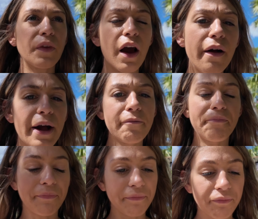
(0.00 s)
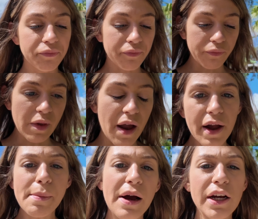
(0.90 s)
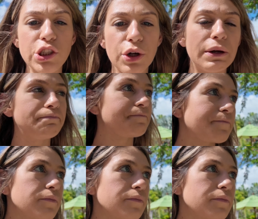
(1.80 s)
All right, we got my ice cream.